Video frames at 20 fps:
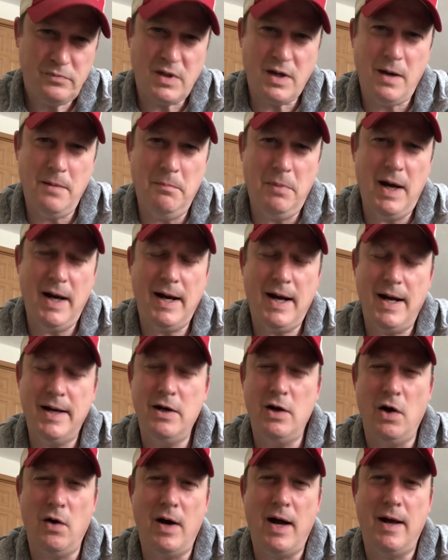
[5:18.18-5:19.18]
But
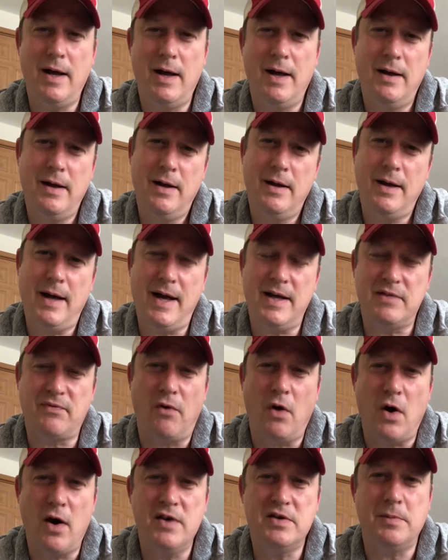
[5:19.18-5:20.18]
as
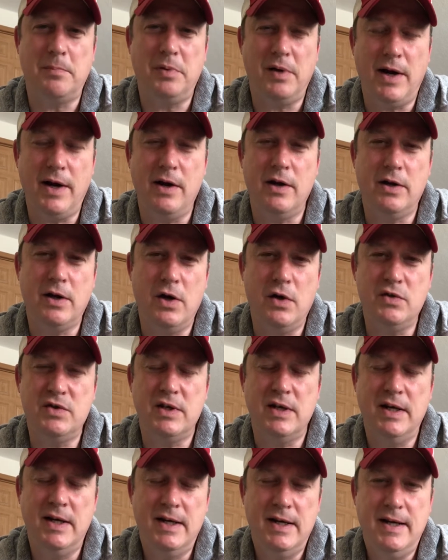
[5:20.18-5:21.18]
far as a player
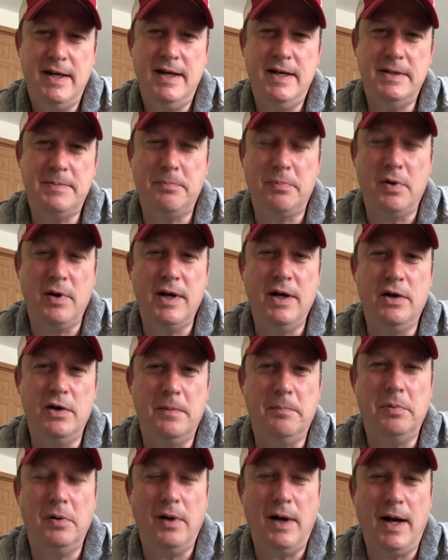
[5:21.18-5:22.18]
goes, he's a pretty
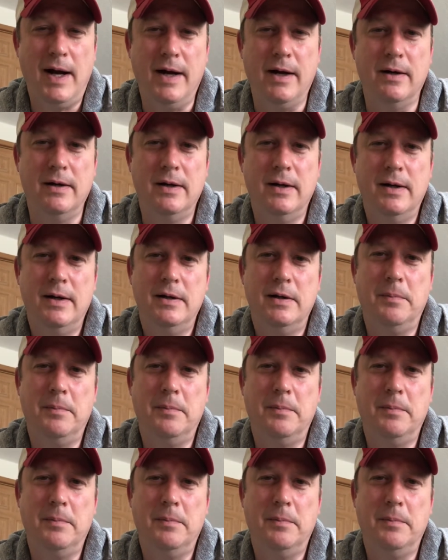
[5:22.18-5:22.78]
good player.